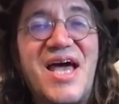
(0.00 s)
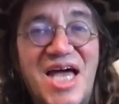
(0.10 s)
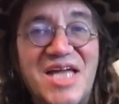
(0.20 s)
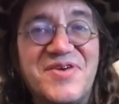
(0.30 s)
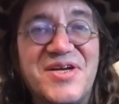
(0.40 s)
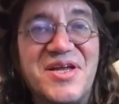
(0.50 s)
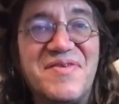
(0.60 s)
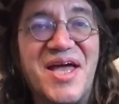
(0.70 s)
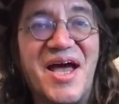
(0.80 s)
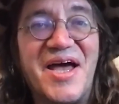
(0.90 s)
advent
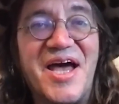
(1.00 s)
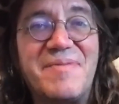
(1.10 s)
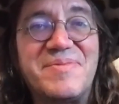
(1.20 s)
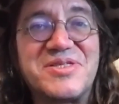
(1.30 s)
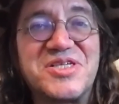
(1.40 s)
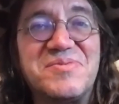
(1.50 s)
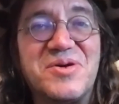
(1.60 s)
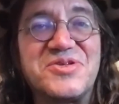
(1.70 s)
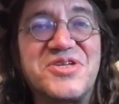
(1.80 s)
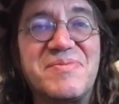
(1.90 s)
of AI happens in a
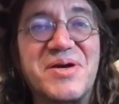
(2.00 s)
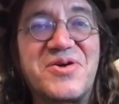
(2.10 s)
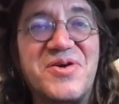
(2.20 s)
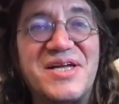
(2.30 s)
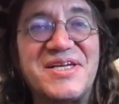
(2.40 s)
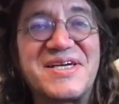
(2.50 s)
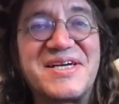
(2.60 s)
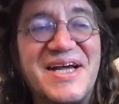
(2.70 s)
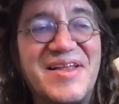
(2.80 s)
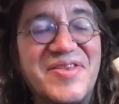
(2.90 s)
more
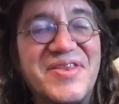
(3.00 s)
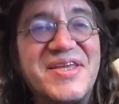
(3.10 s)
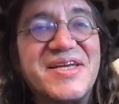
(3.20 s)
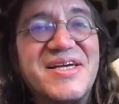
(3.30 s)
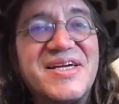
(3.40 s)
democratic and